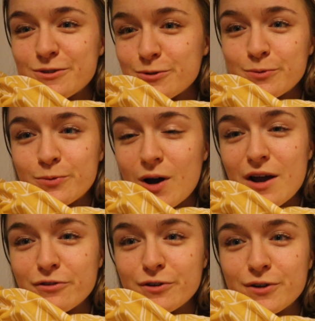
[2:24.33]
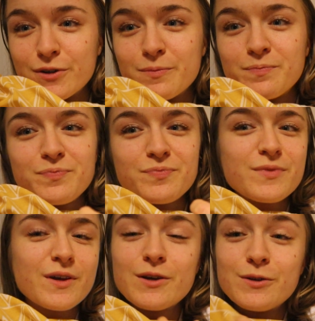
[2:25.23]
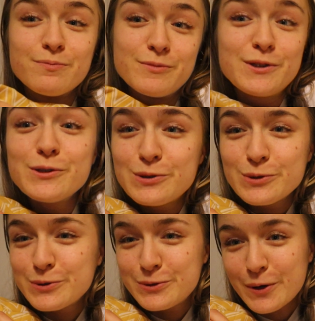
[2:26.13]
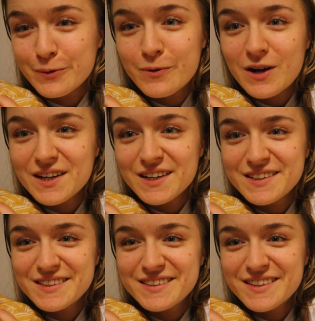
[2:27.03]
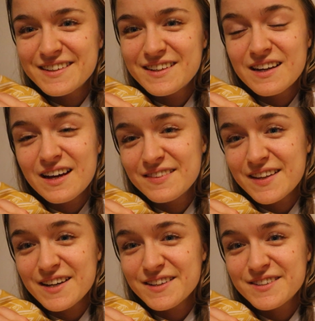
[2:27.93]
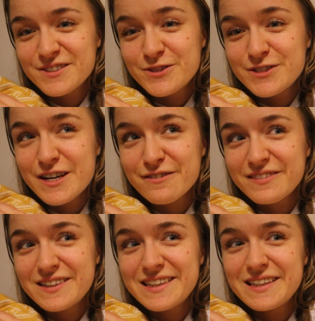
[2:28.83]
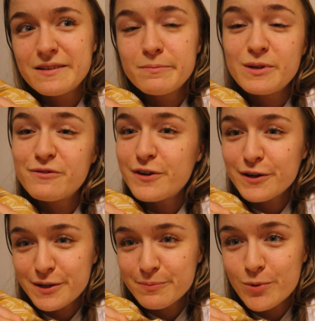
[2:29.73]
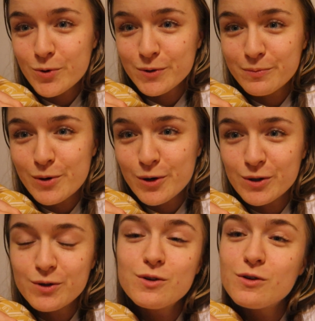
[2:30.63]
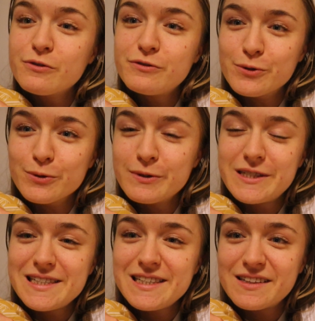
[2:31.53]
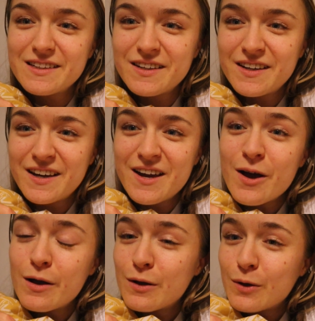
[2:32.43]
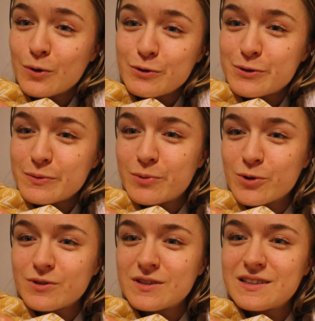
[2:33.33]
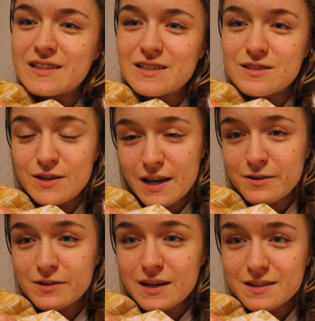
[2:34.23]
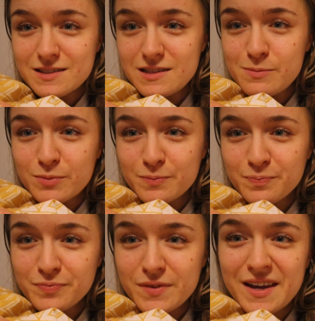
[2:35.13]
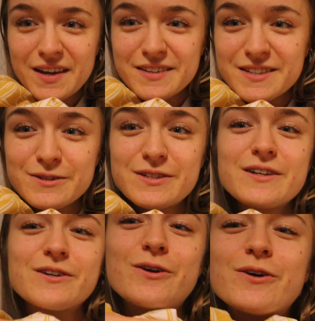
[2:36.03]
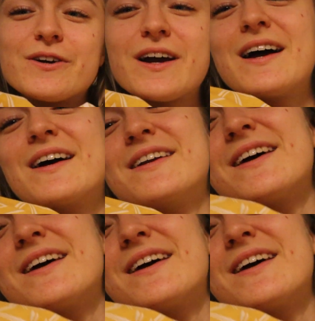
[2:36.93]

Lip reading: Do whatever you do to unwind, and that should definitely be a very important part of your routine. Also important is to get your night's sleep. It's now 10 o'clock and